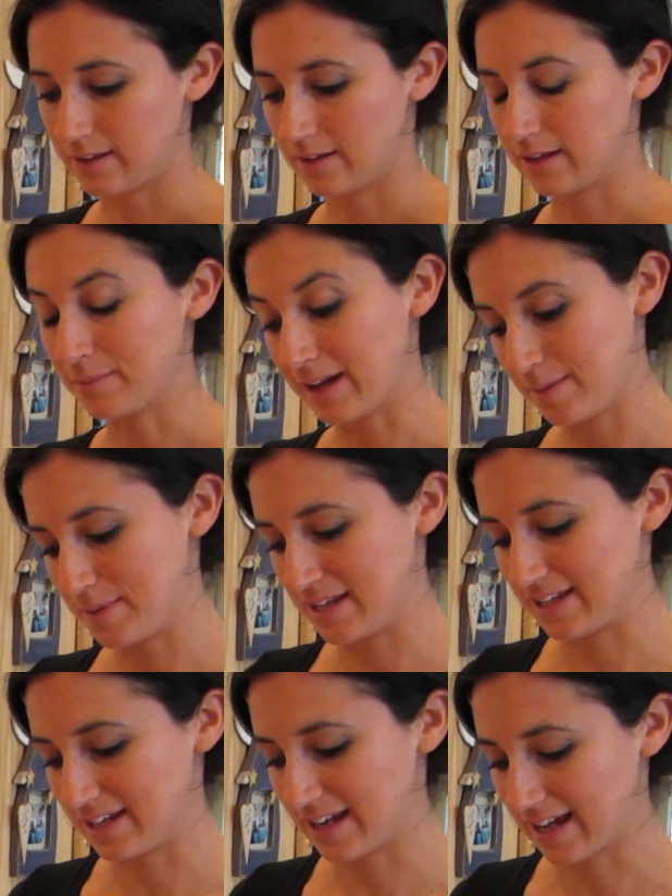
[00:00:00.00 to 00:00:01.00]
in my
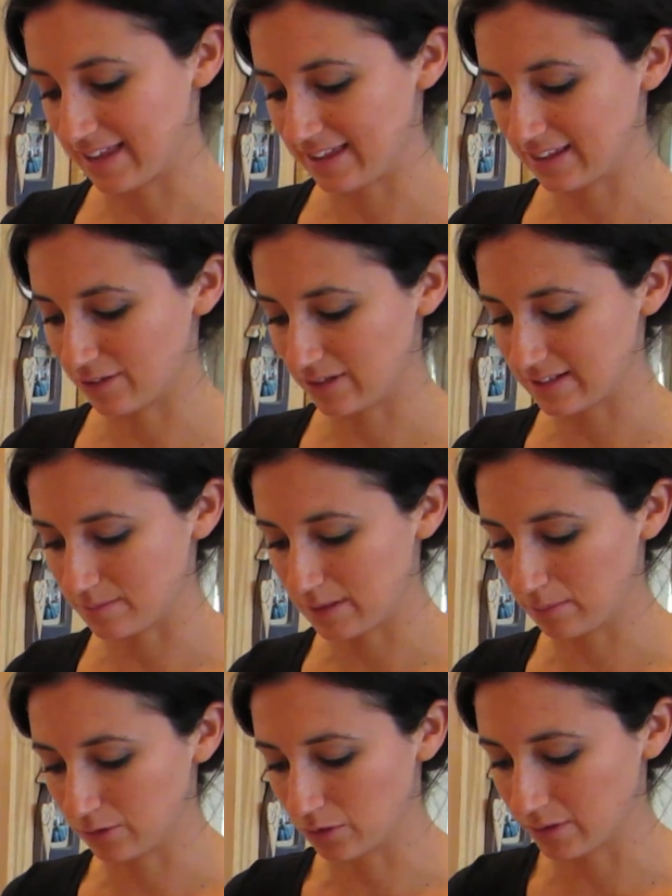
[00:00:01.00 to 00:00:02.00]
opinion, I think the reason
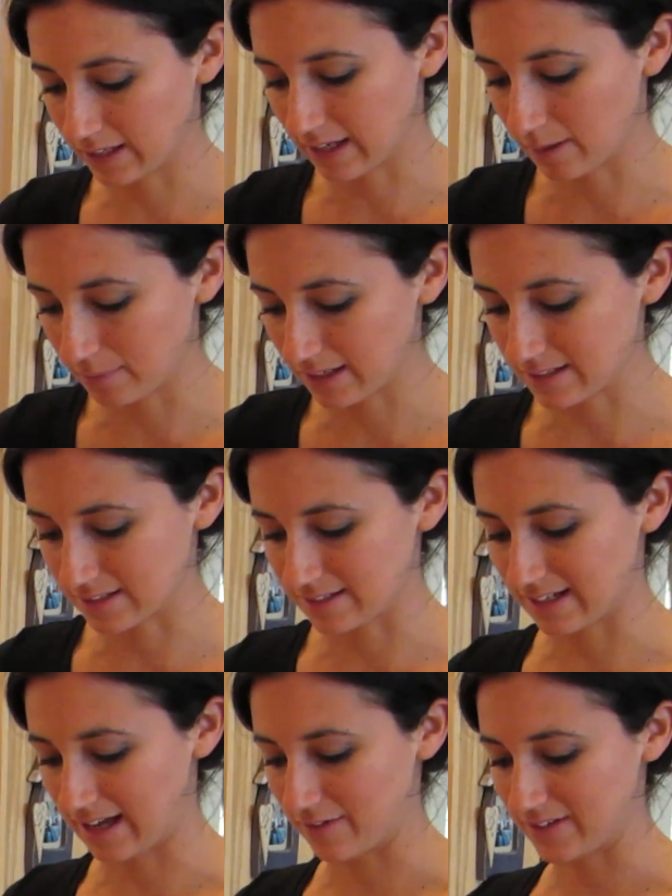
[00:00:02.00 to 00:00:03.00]
people don't like eggplant is because
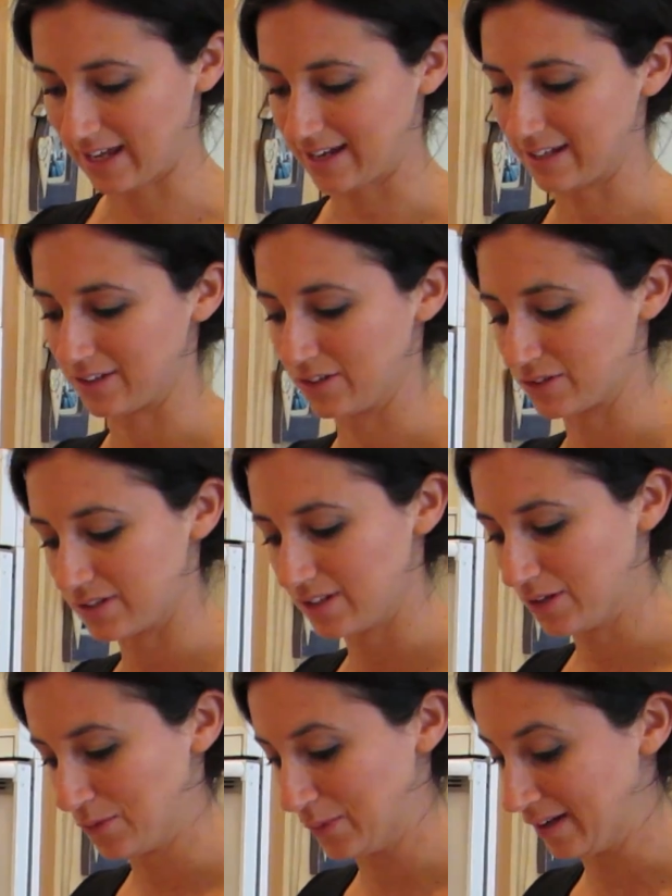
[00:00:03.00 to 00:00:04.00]
they haven't had it cooked
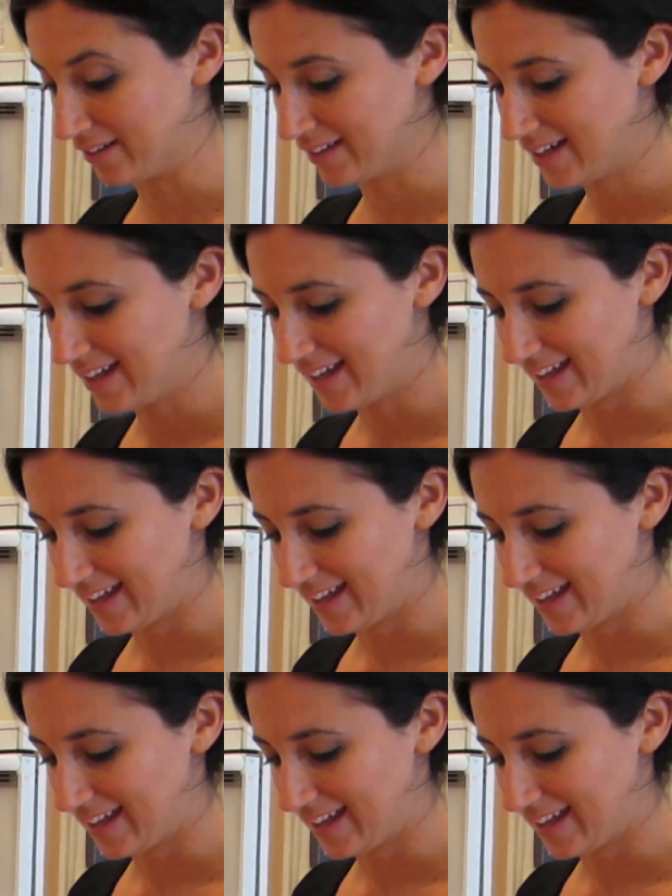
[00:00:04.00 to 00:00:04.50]
well,